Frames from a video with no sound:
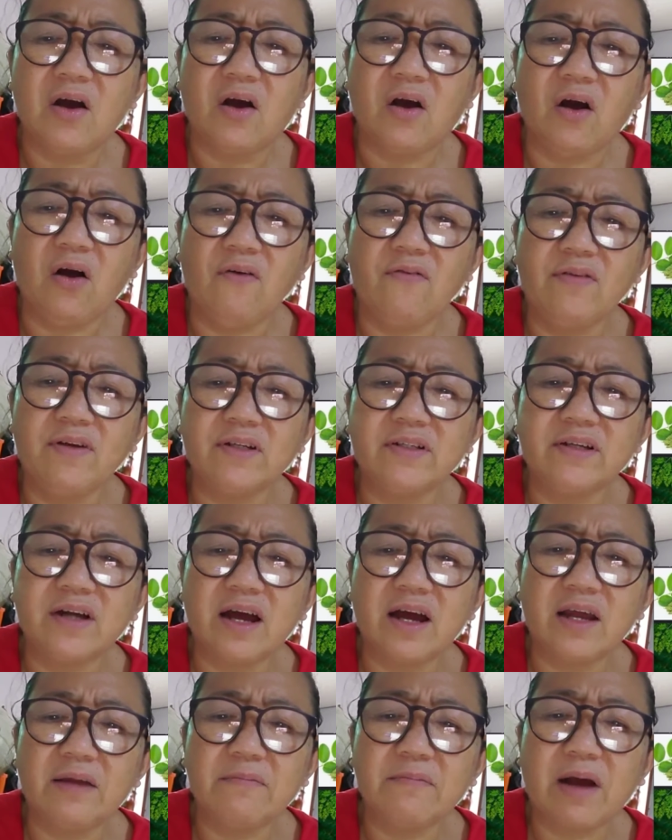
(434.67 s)
Over
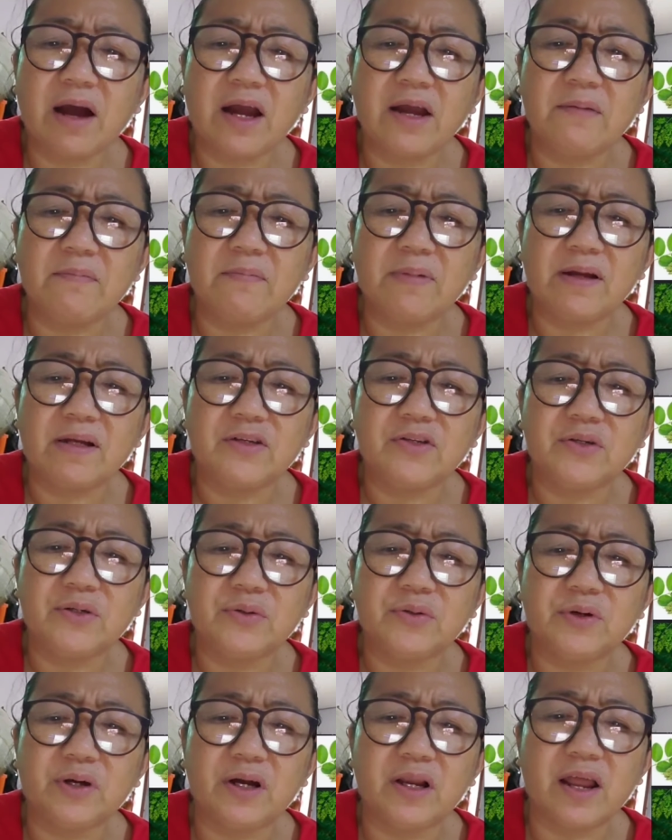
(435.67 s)
time, high blood
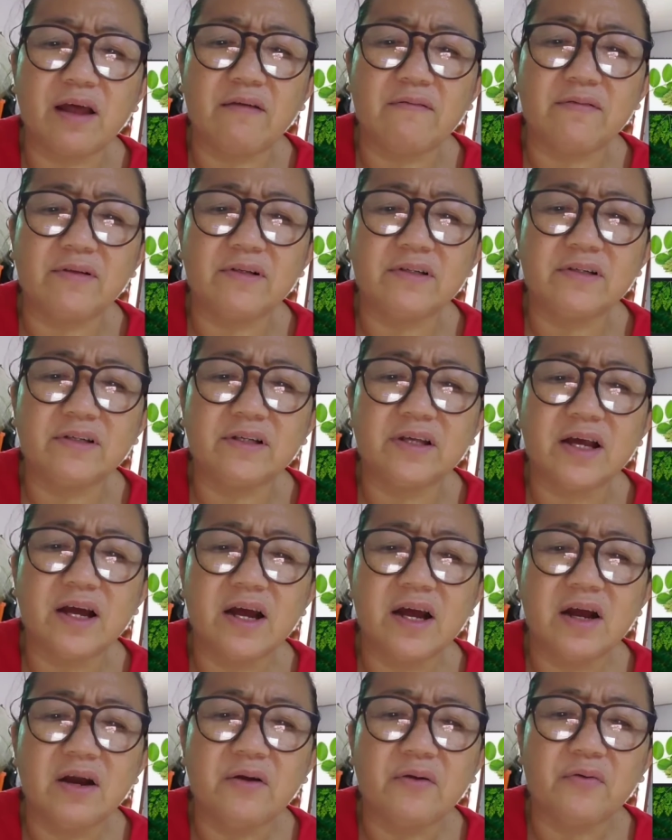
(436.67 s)
sugar levels
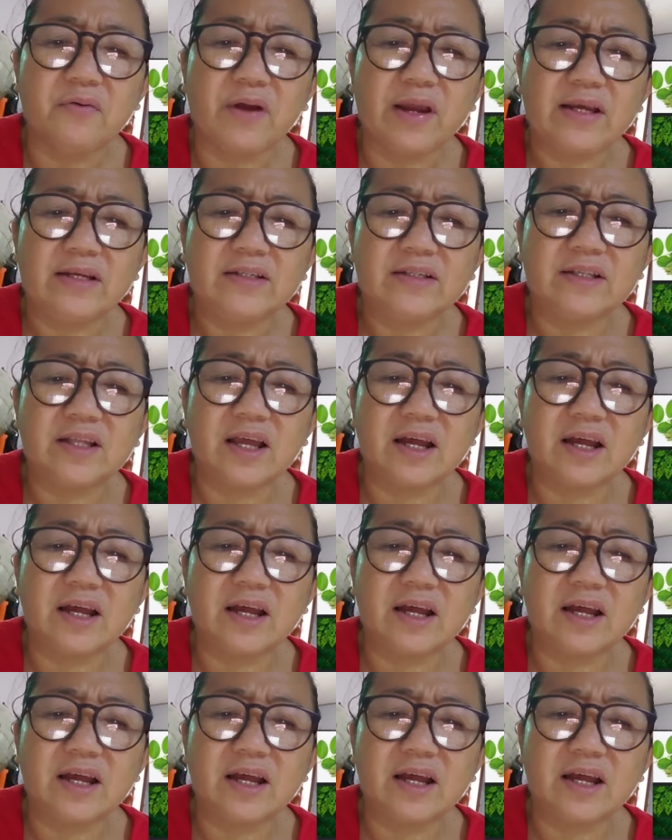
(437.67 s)
raise